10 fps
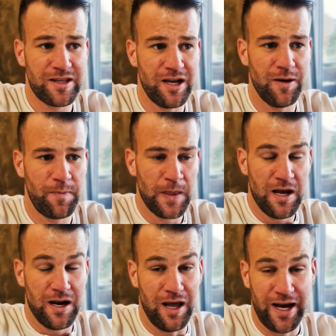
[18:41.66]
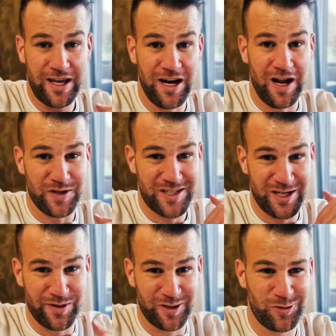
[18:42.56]
um, luckily, I was
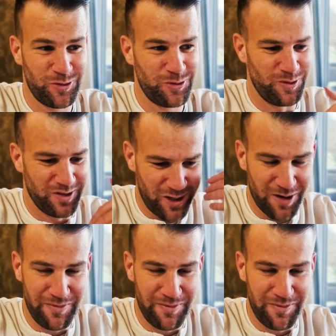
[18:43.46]
able to come